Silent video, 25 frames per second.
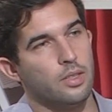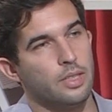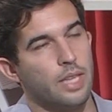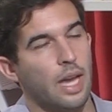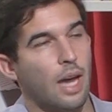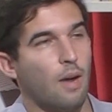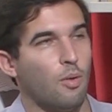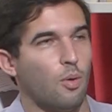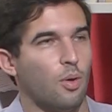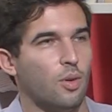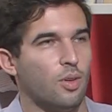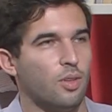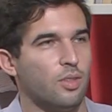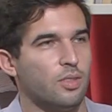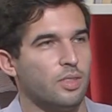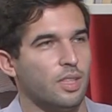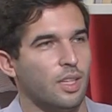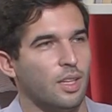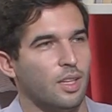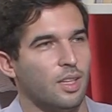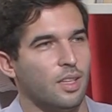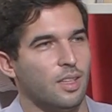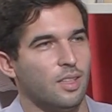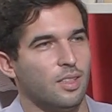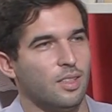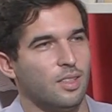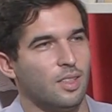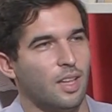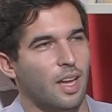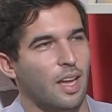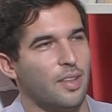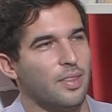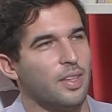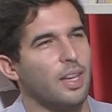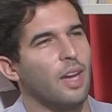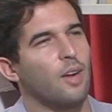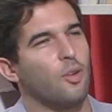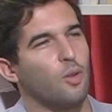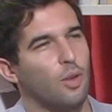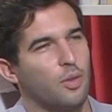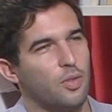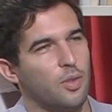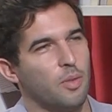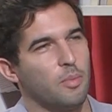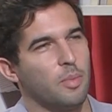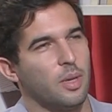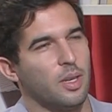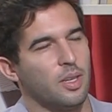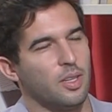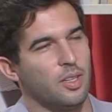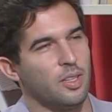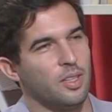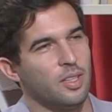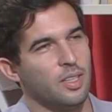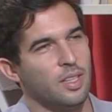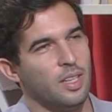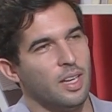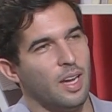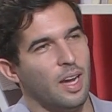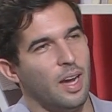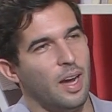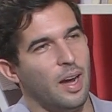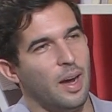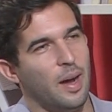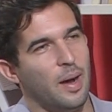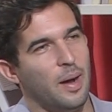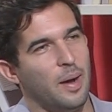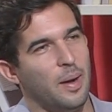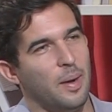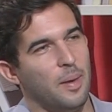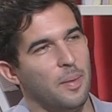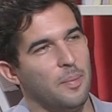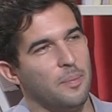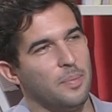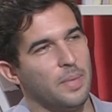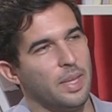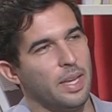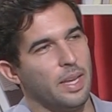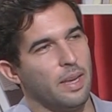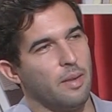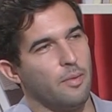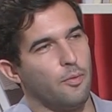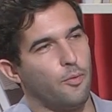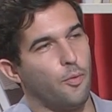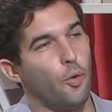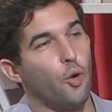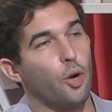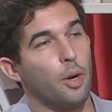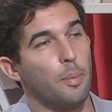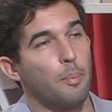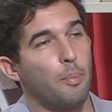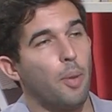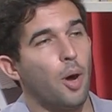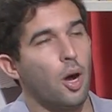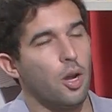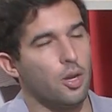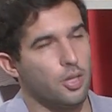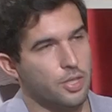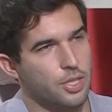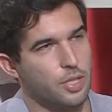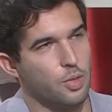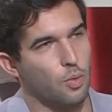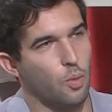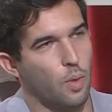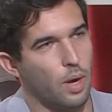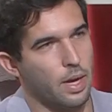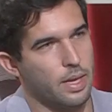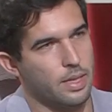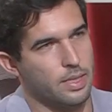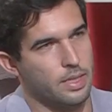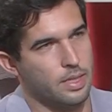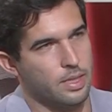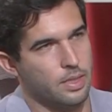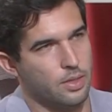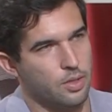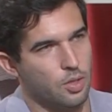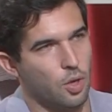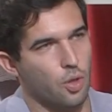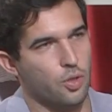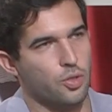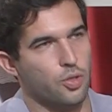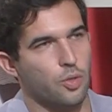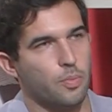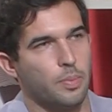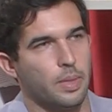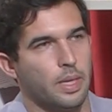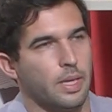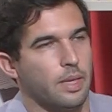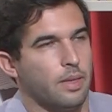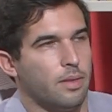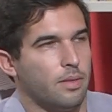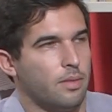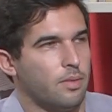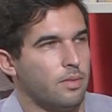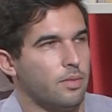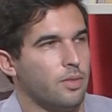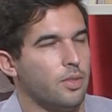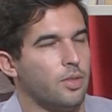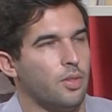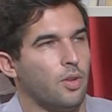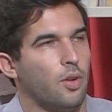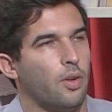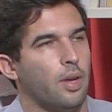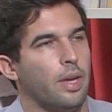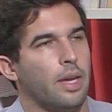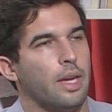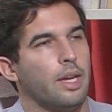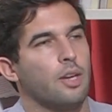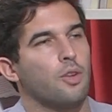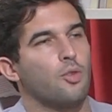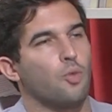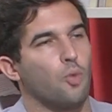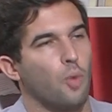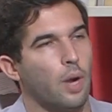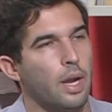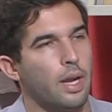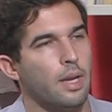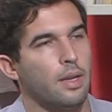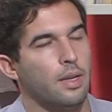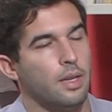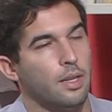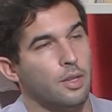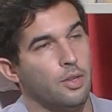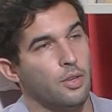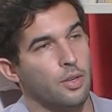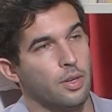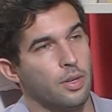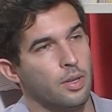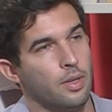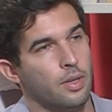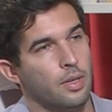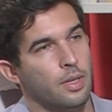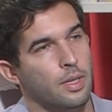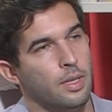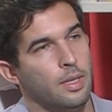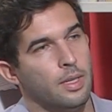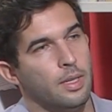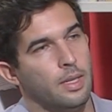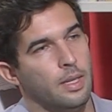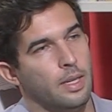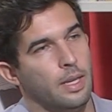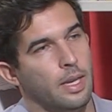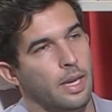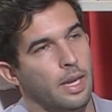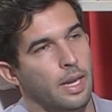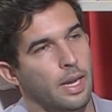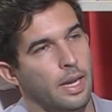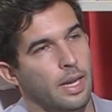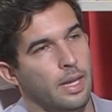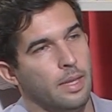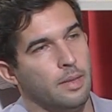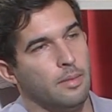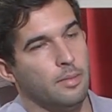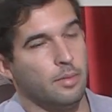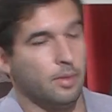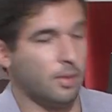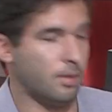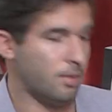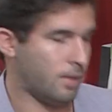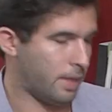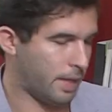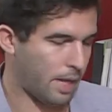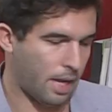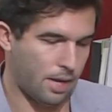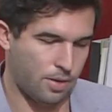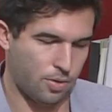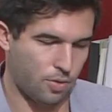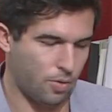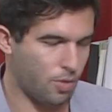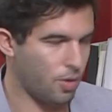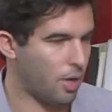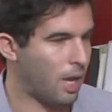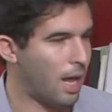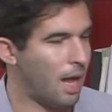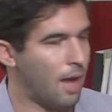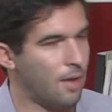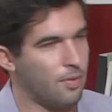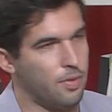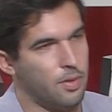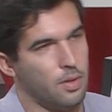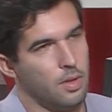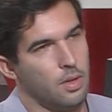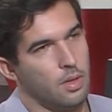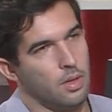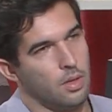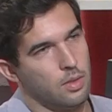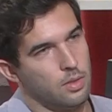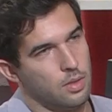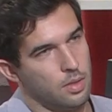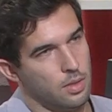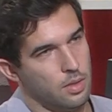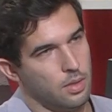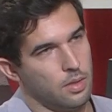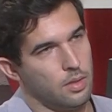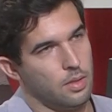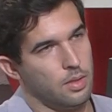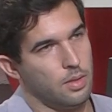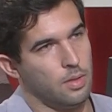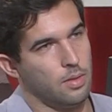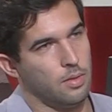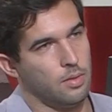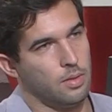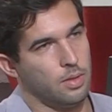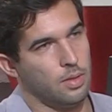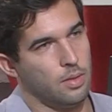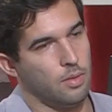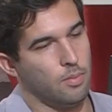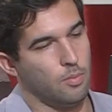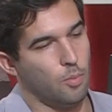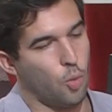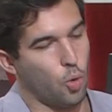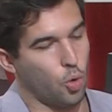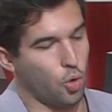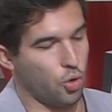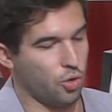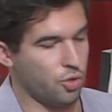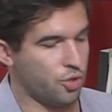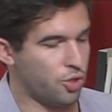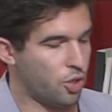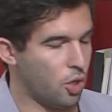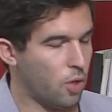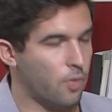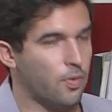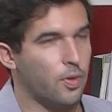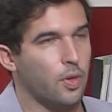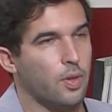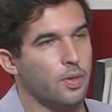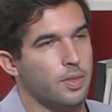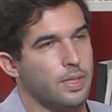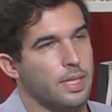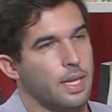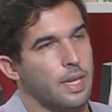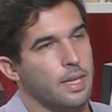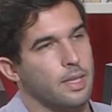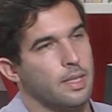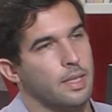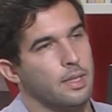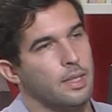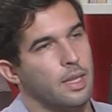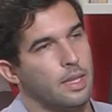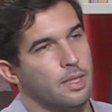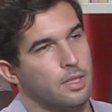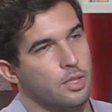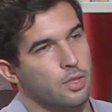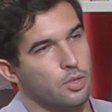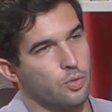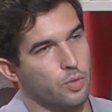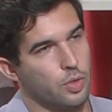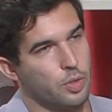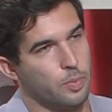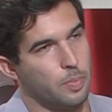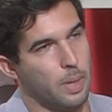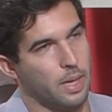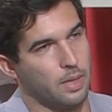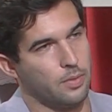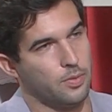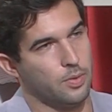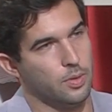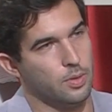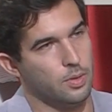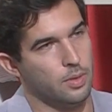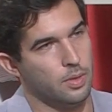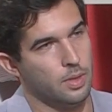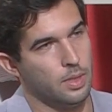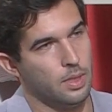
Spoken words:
Yeah, well, yeah, I think I could have done better. Foreign policy-wise, he's also been, a great leader. And again, you're gonna have the more conservative saying that that's disrespectful.